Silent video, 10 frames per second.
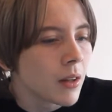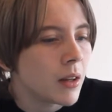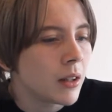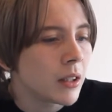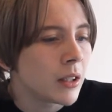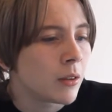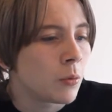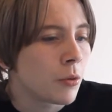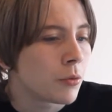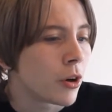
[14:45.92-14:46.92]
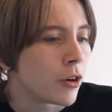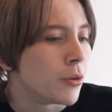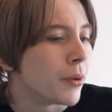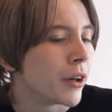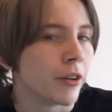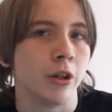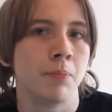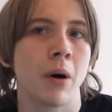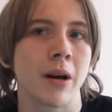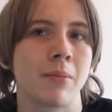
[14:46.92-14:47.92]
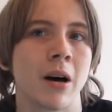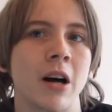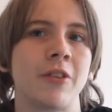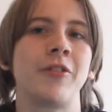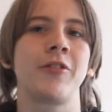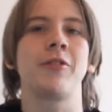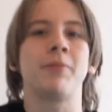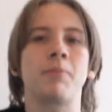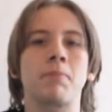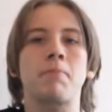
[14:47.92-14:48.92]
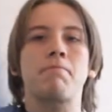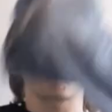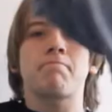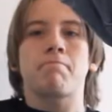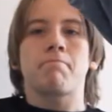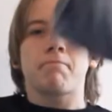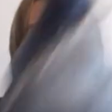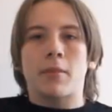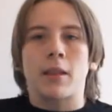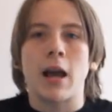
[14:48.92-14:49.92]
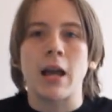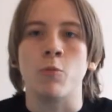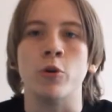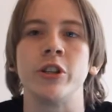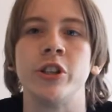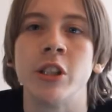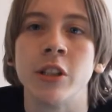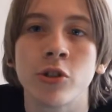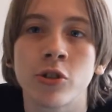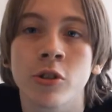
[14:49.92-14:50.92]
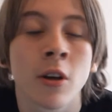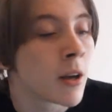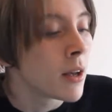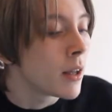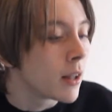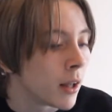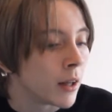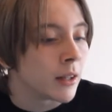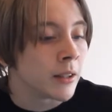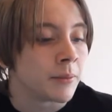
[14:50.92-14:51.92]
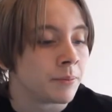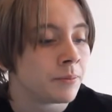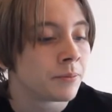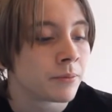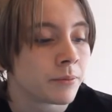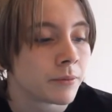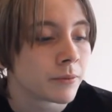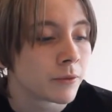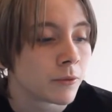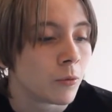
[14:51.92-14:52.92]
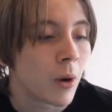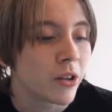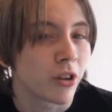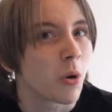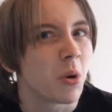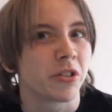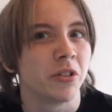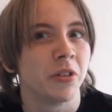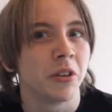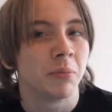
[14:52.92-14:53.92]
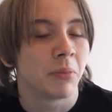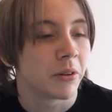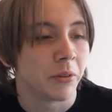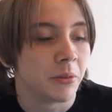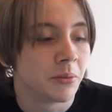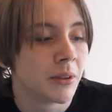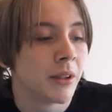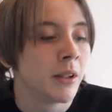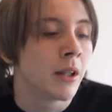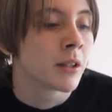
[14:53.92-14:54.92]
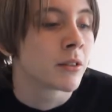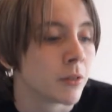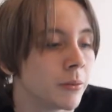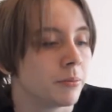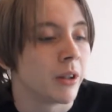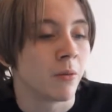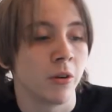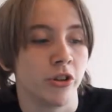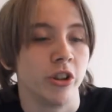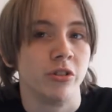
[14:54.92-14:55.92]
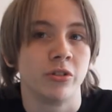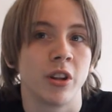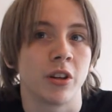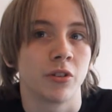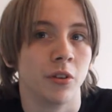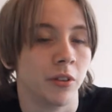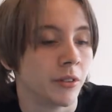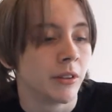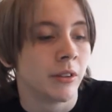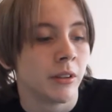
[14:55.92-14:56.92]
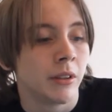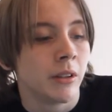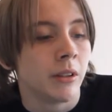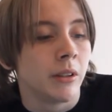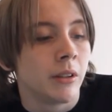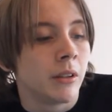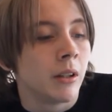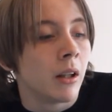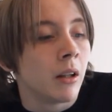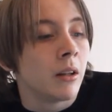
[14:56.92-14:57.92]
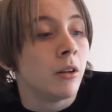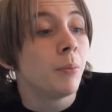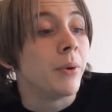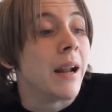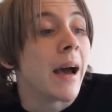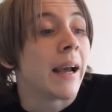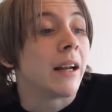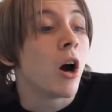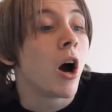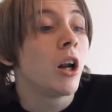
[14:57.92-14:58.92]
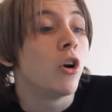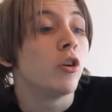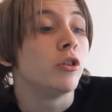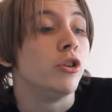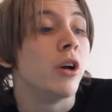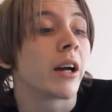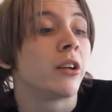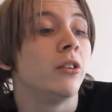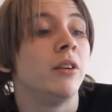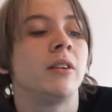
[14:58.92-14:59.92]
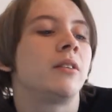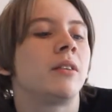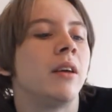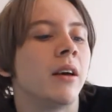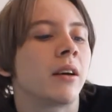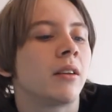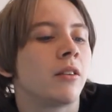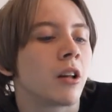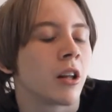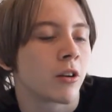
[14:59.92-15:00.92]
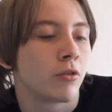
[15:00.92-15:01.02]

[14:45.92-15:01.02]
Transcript: What are you wearing on your bottom half? I am wearing jeans. Why is that question there? I don't know. So yeah, I'm wearing jeans, that is all. Number 9, how long do you actually take to click